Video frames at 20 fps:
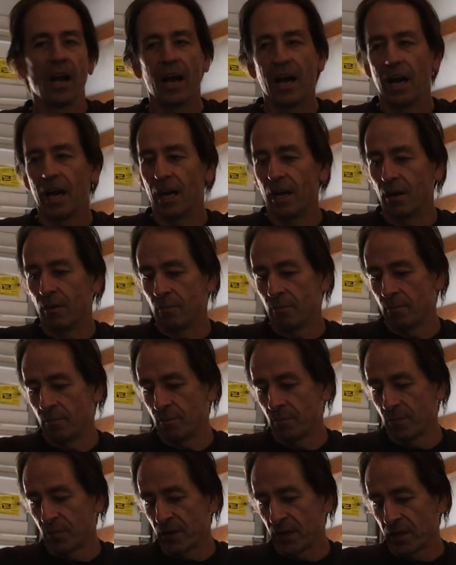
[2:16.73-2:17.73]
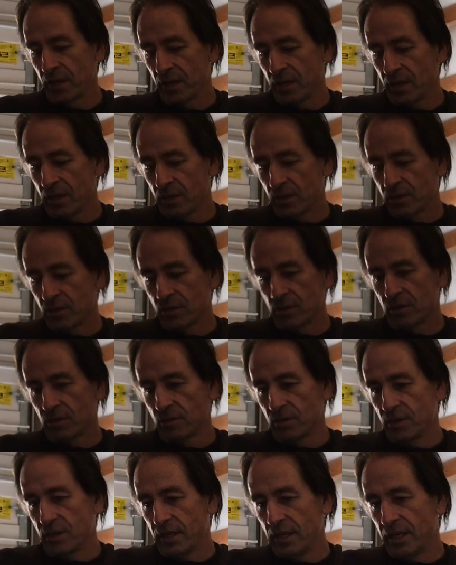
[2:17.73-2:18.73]
Um,
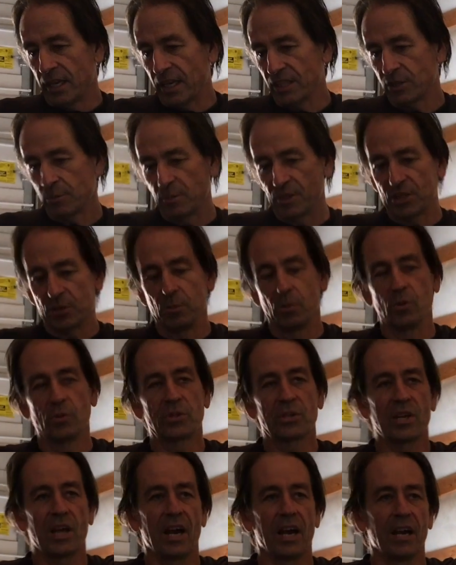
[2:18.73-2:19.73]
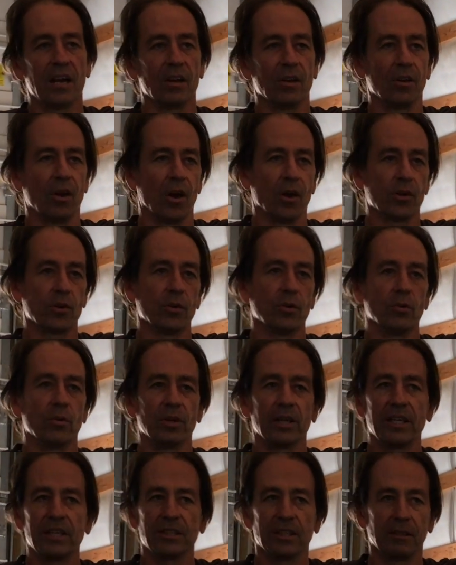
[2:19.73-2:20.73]
it has to be small scale,
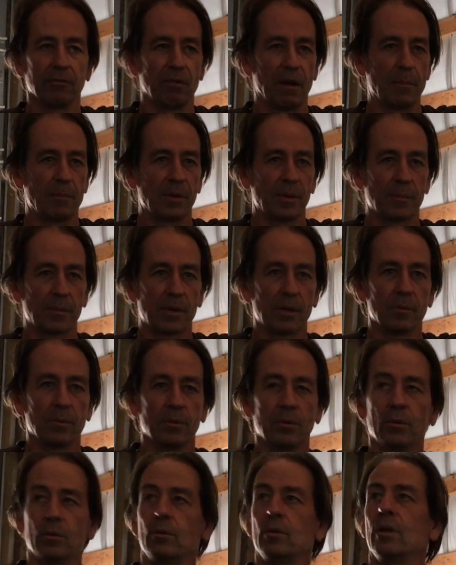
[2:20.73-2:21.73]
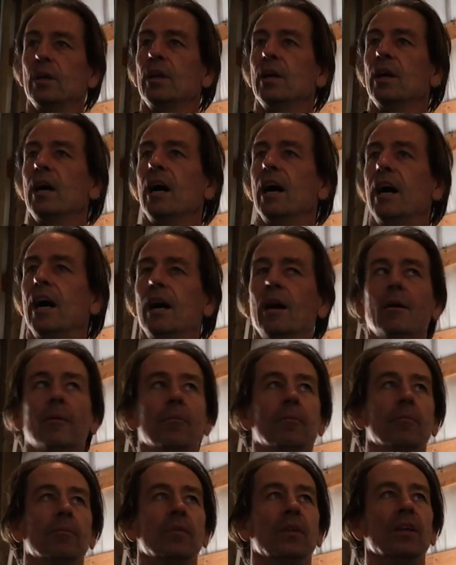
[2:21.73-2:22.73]
local, easily replicable.
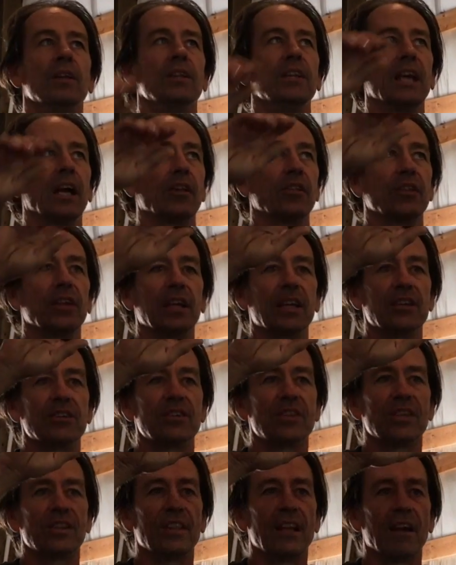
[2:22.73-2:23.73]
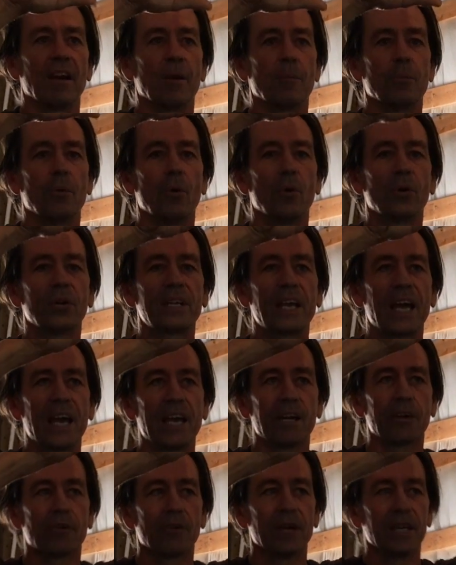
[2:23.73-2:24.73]
Um, the other thing is that there are broad
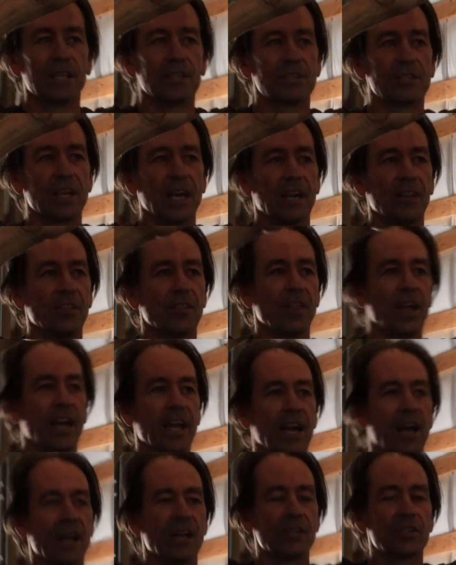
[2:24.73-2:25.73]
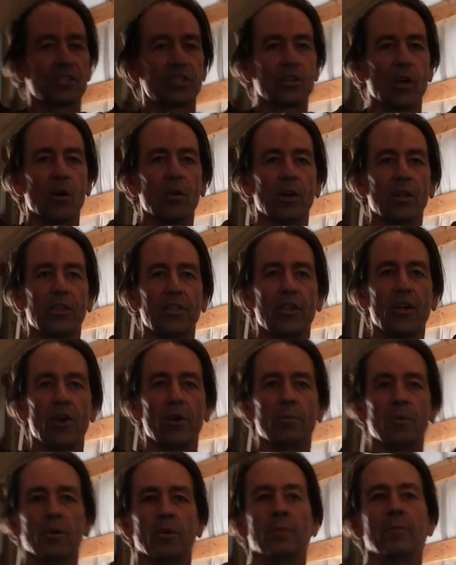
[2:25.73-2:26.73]
categories and they are solar
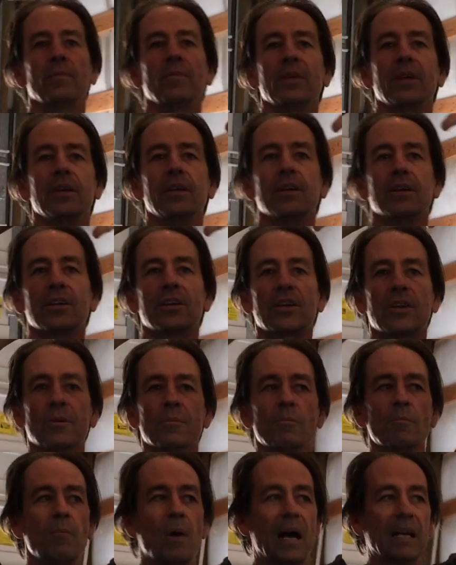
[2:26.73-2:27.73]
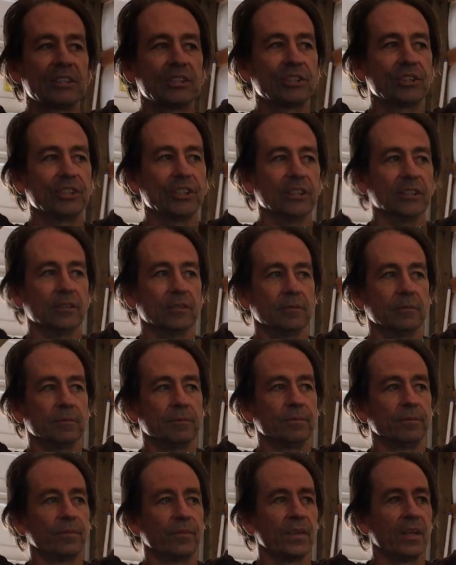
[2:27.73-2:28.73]
thermal, combustion,
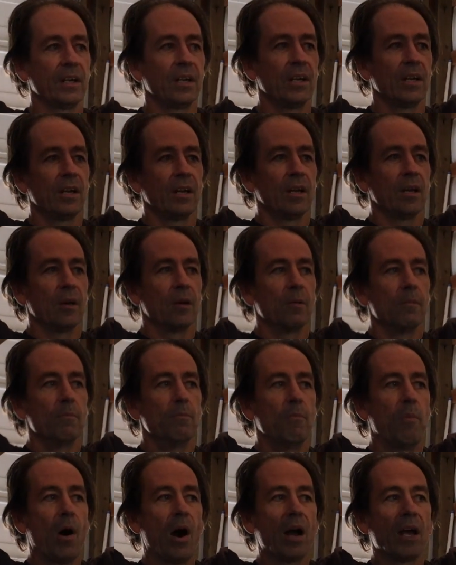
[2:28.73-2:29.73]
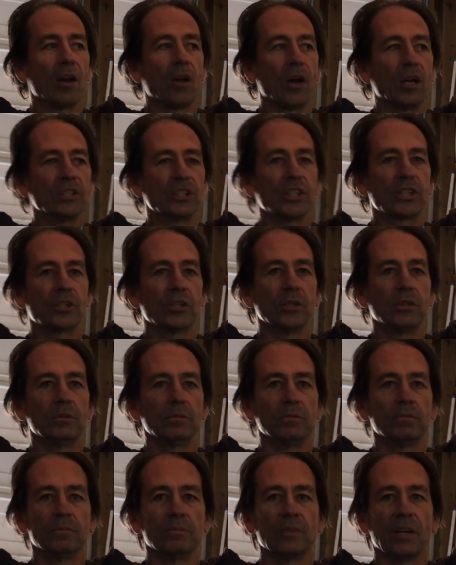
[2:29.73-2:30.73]

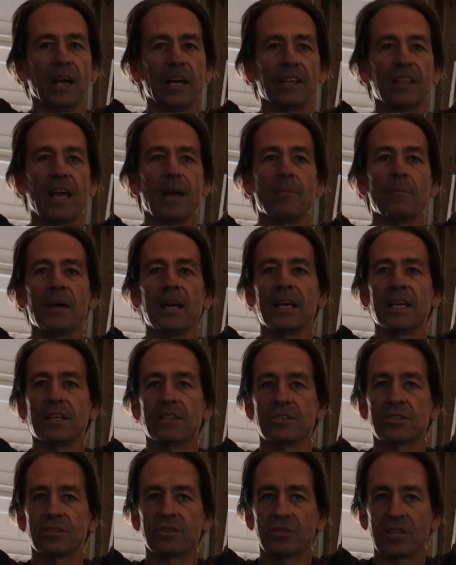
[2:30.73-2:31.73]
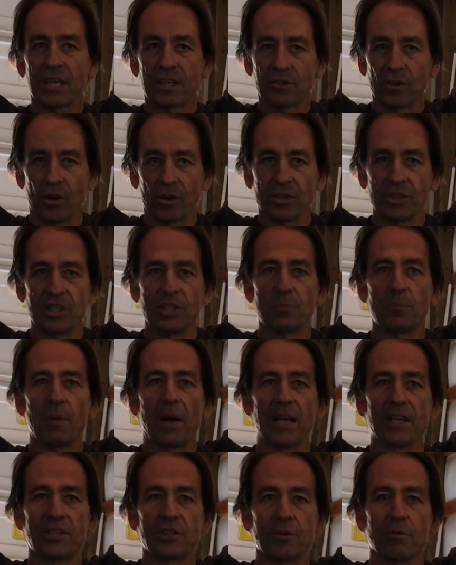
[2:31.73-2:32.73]
biological, and that means technologies
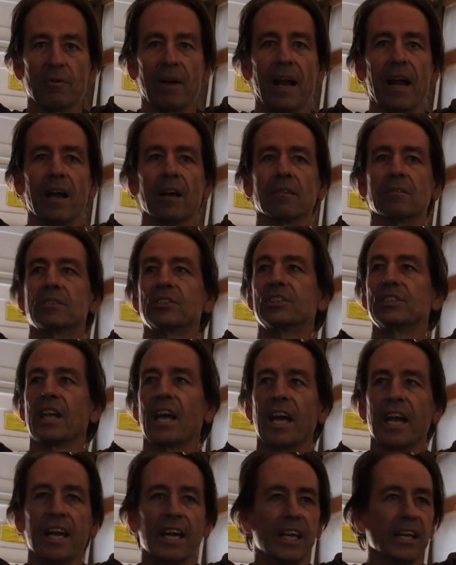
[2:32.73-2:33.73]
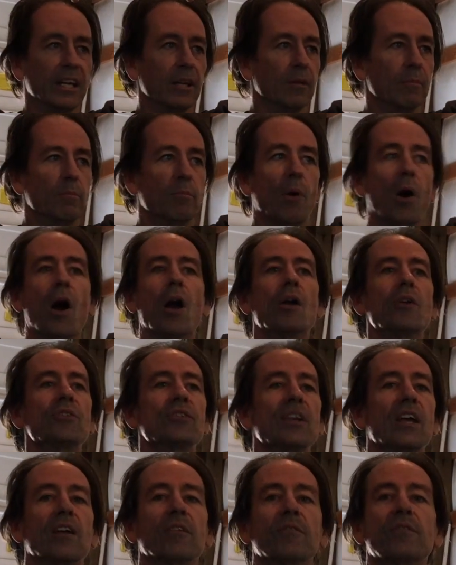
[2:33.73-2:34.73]
based around, say,
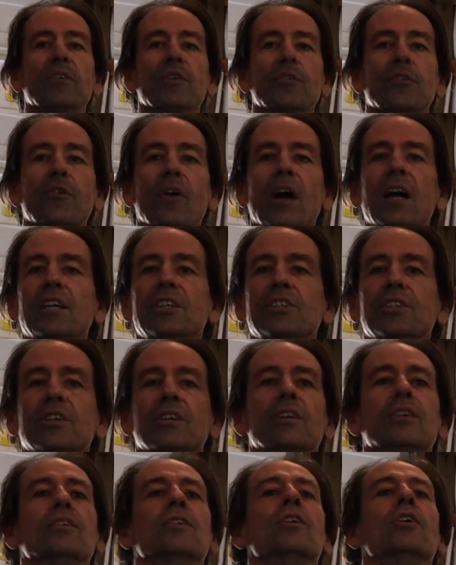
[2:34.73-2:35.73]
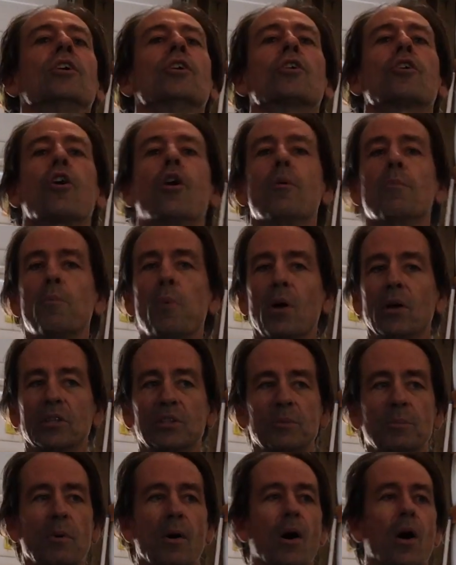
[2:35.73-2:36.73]
biosand filtration,
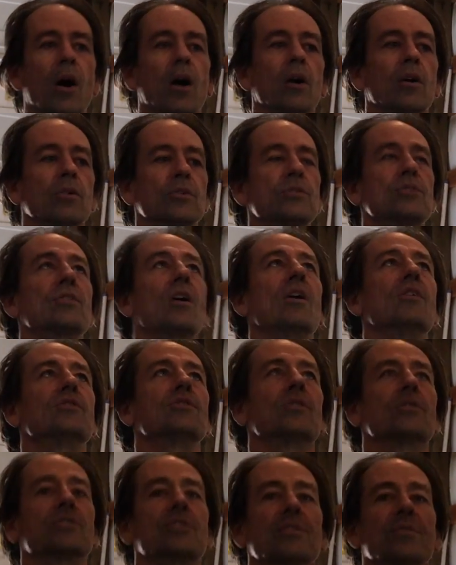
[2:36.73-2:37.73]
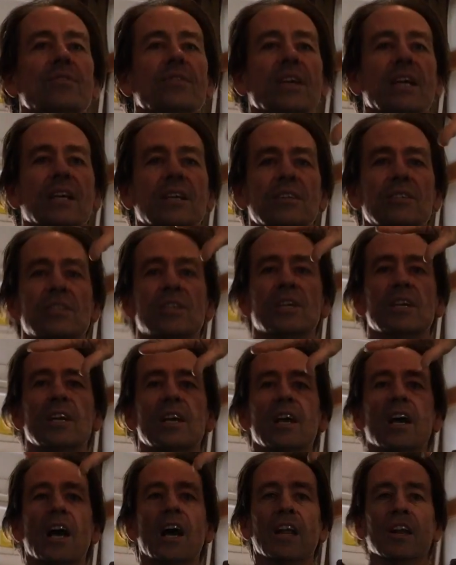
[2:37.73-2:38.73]
compost piles, those sorts of things,
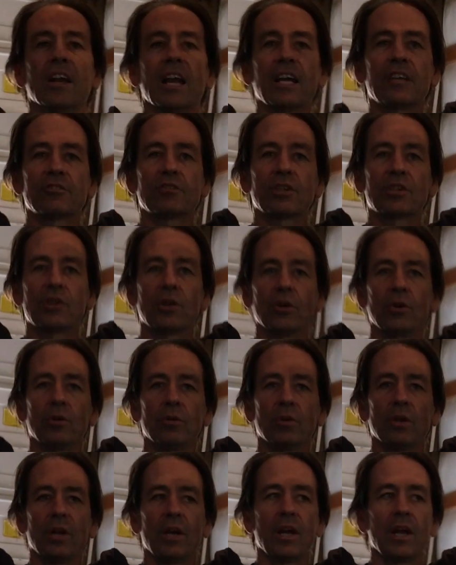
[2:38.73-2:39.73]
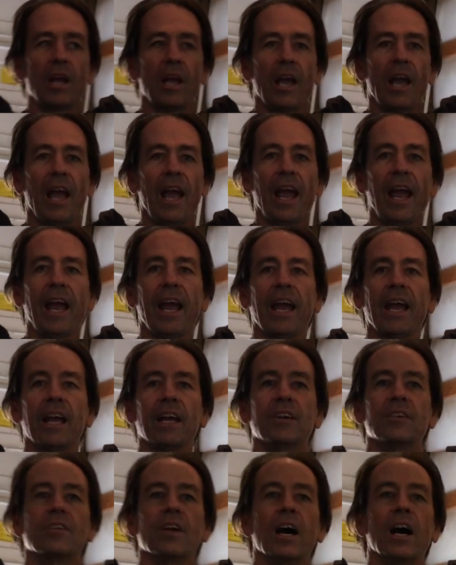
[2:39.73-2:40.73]
electrical,
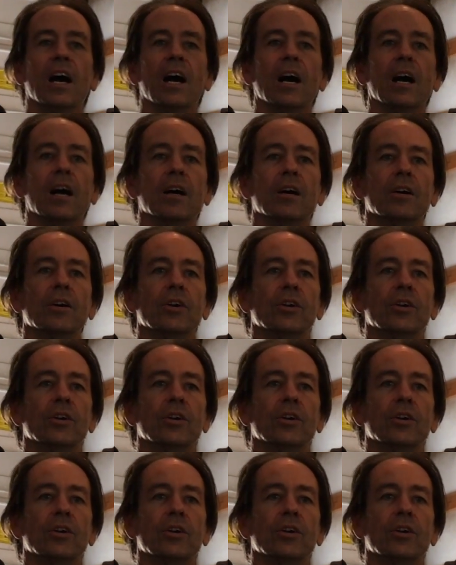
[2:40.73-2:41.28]
and uh,